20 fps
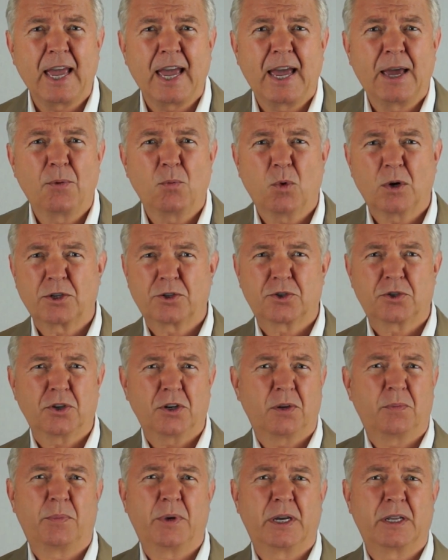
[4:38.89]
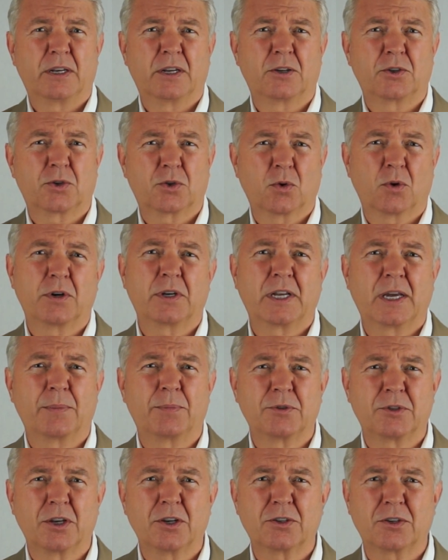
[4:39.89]
And what should have been a short
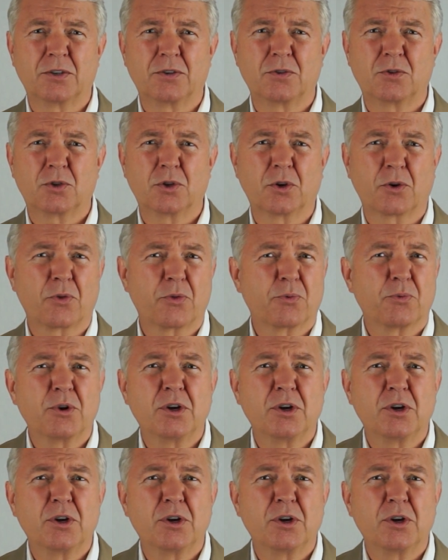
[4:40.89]
deposition took